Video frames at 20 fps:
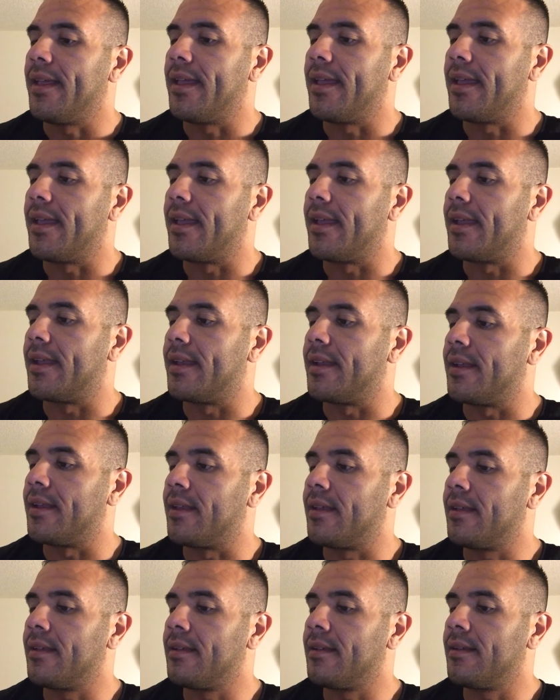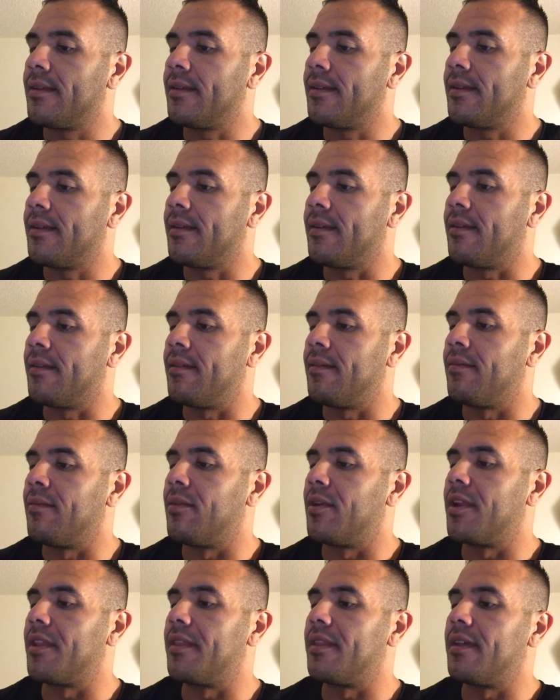and
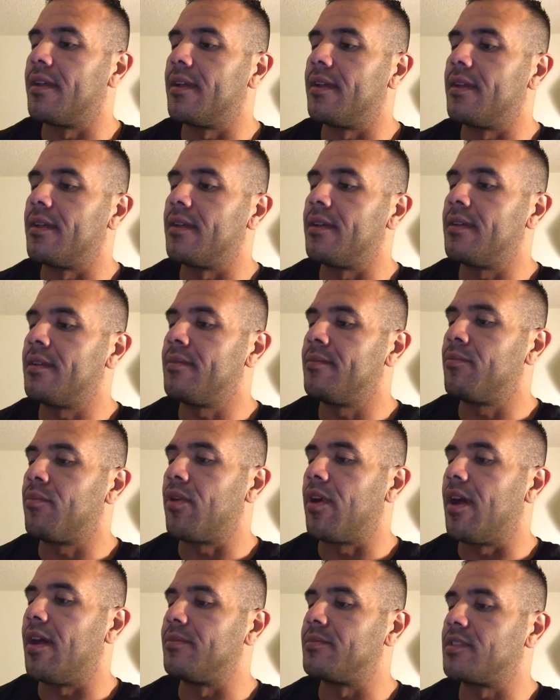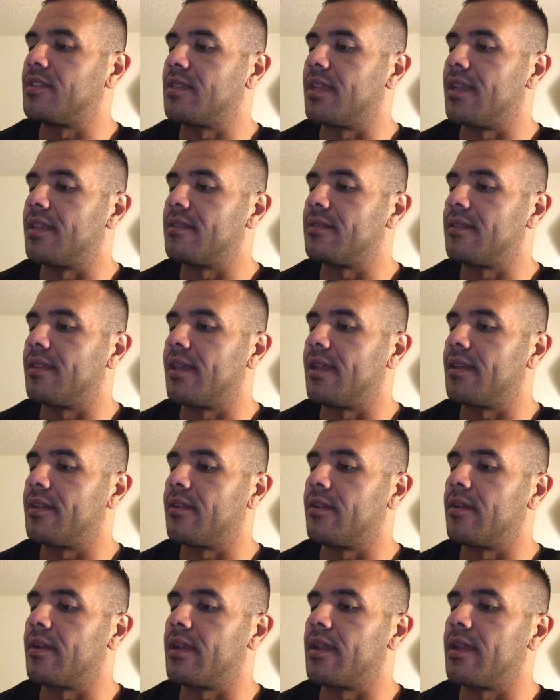one of the prompts says that
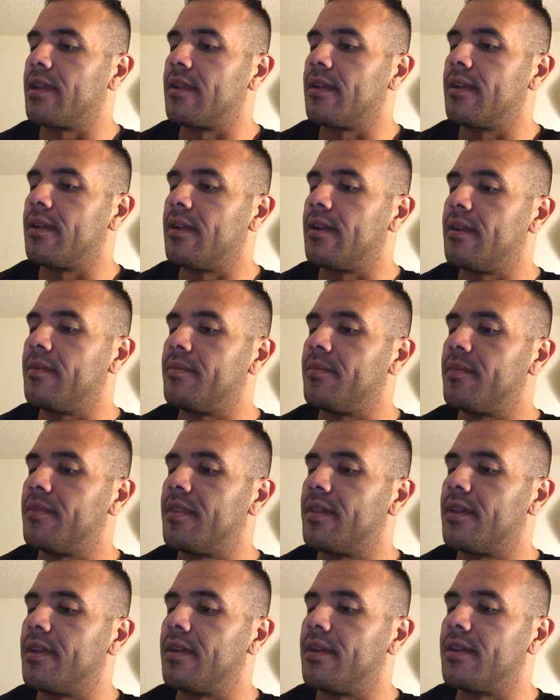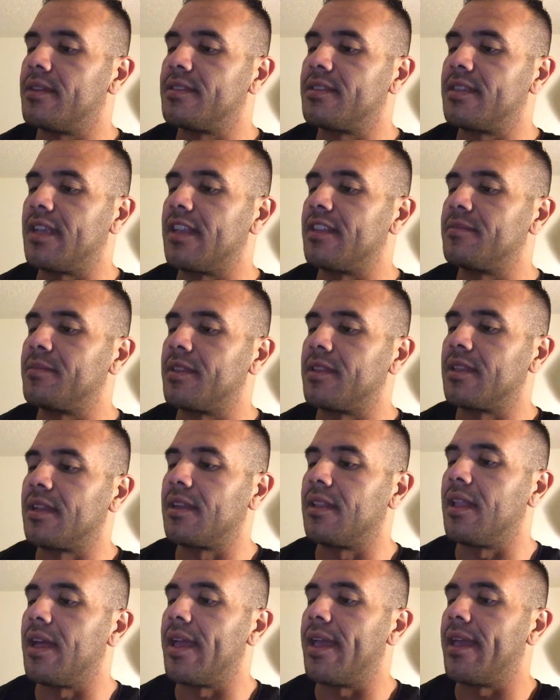during the assessment, the
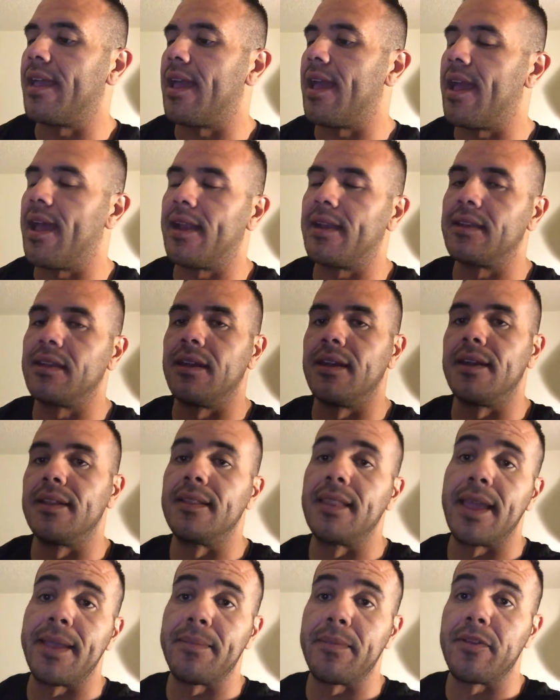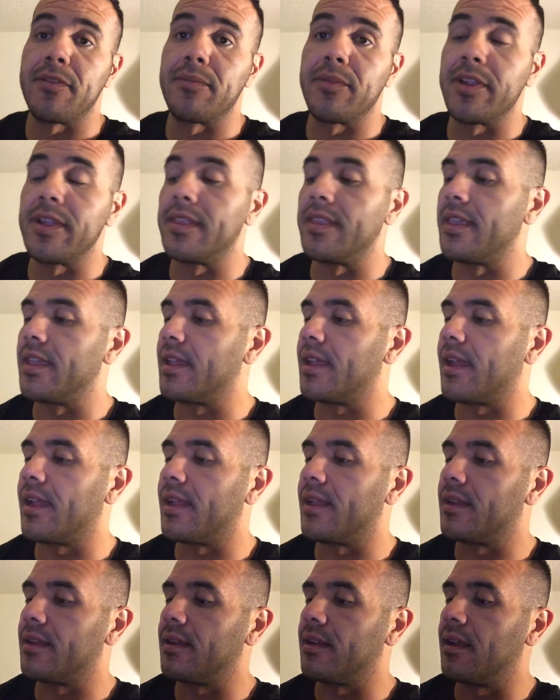client had labored breathing
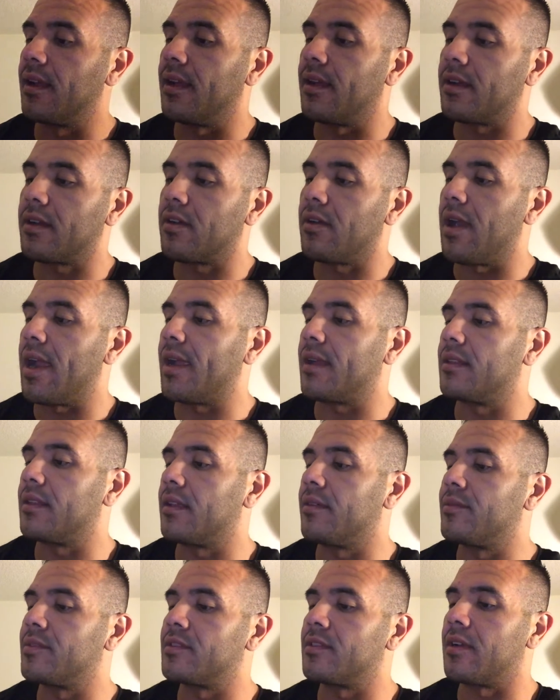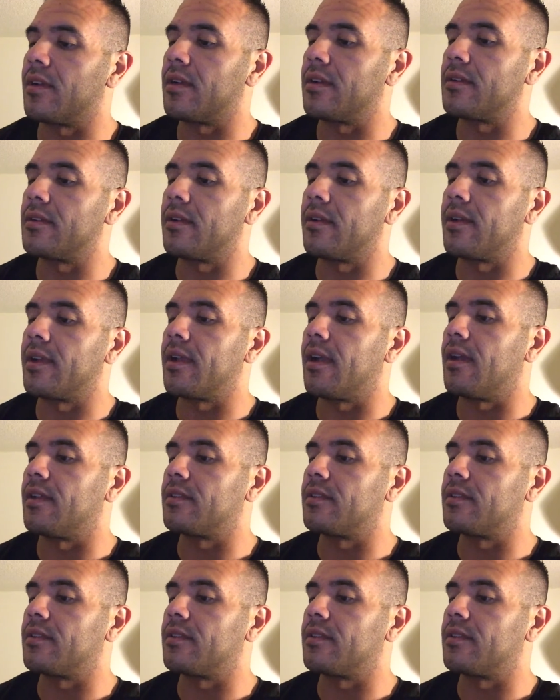and crackling was heard during